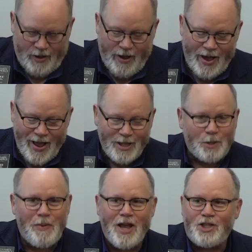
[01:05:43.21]
And I
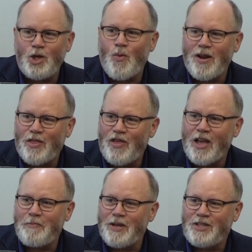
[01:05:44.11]
especially want to
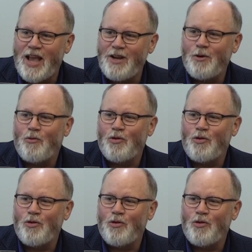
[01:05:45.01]
thank McDaniel for